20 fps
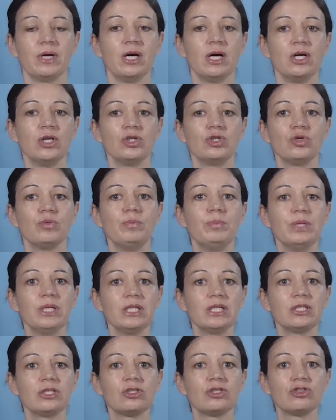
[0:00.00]
to
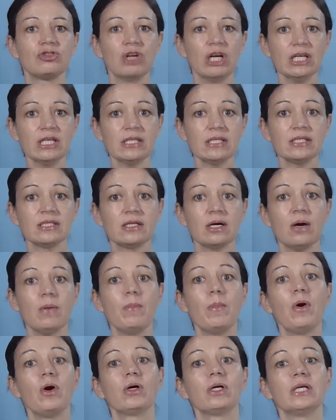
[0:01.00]
build trust
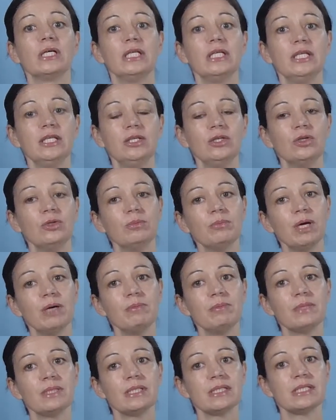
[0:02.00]
among EU member
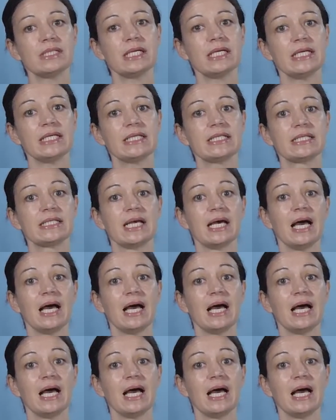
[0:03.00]
states